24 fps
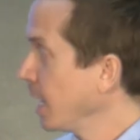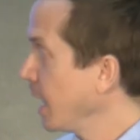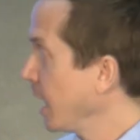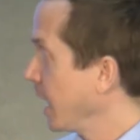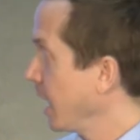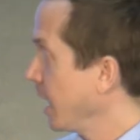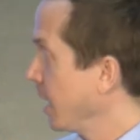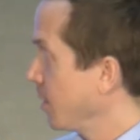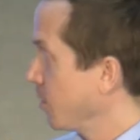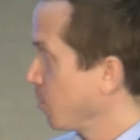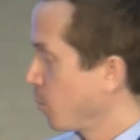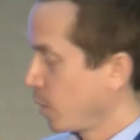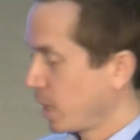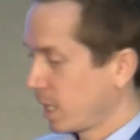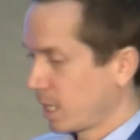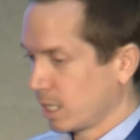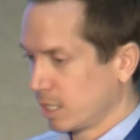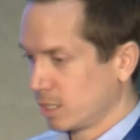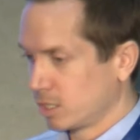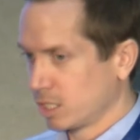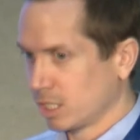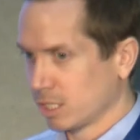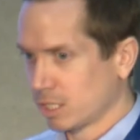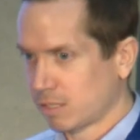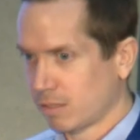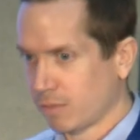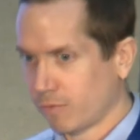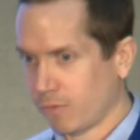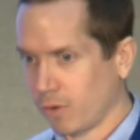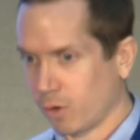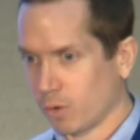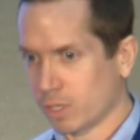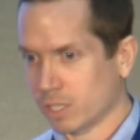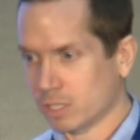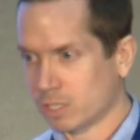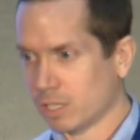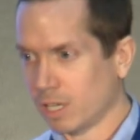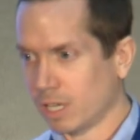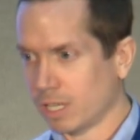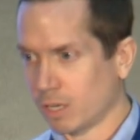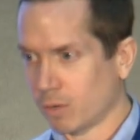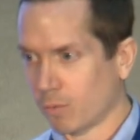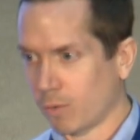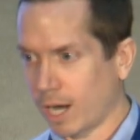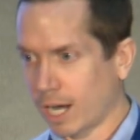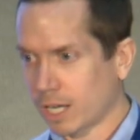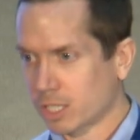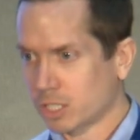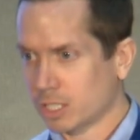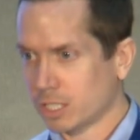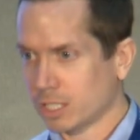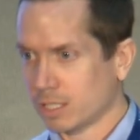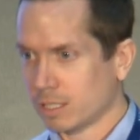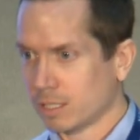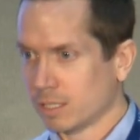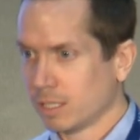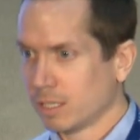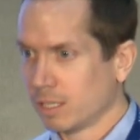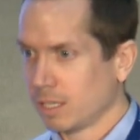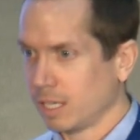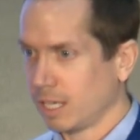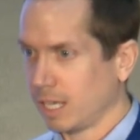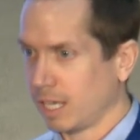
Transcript: and we could just focus on erection